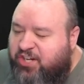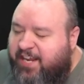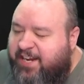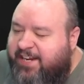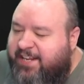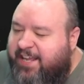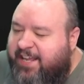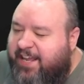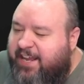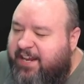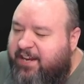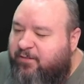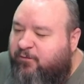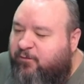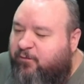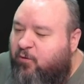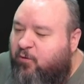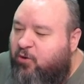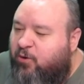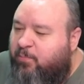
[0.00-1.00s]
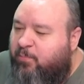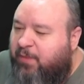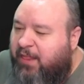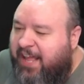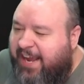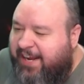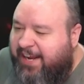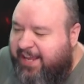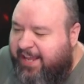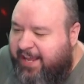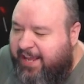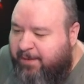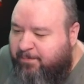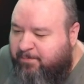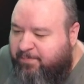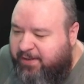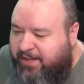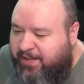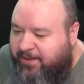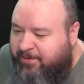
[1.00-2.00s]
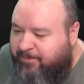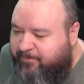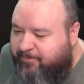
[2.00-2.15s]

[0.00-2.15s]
and gain 4 black MP.